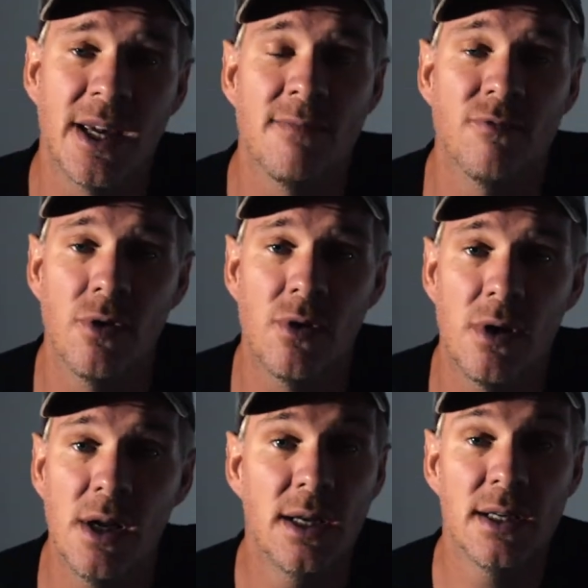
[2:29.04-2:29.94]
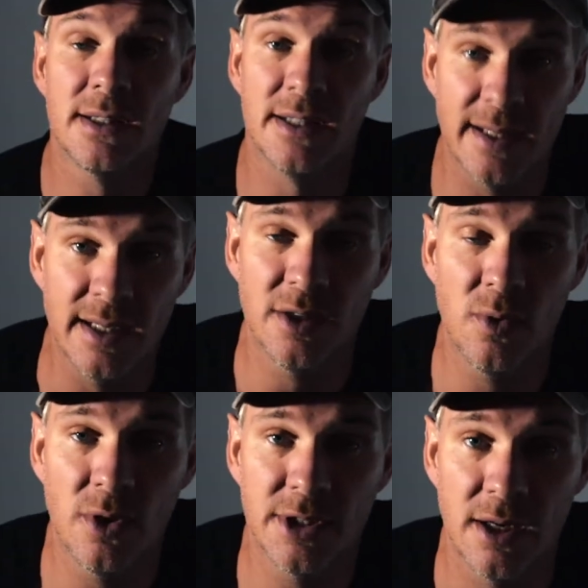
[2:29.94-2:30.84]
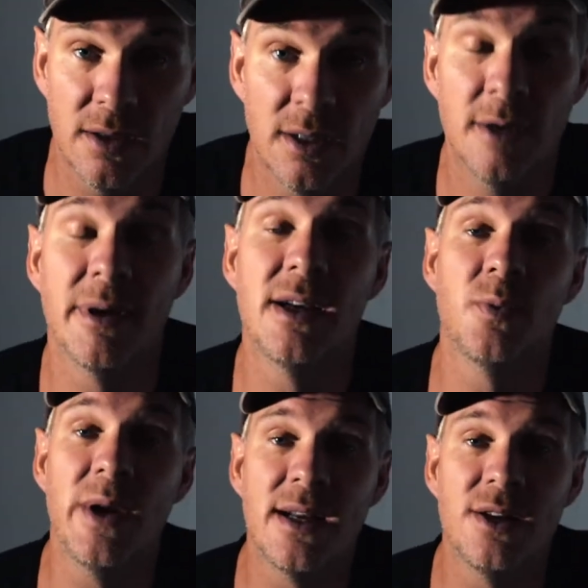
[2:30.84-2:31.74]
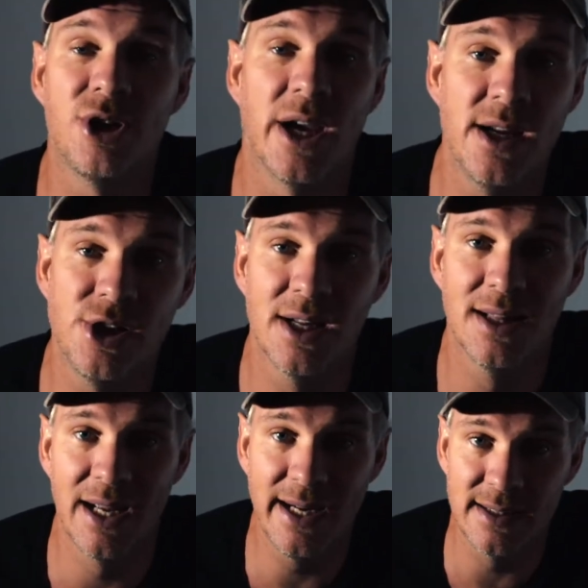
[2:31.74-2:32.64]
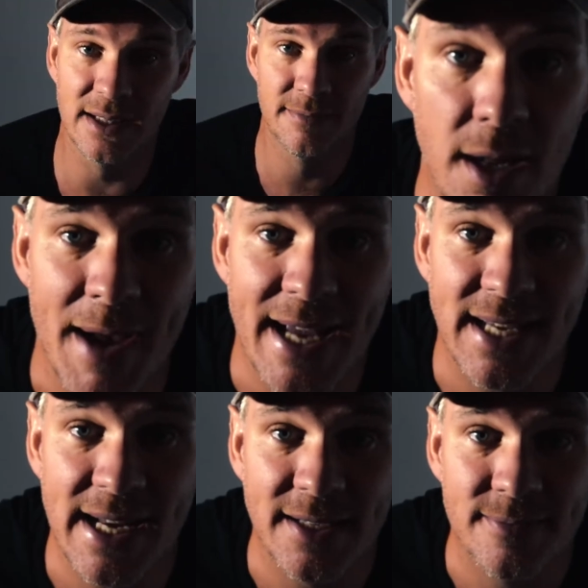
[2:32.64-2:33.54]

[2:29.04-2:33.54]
in RAW, set it to auto, because we can change it later. Amazing!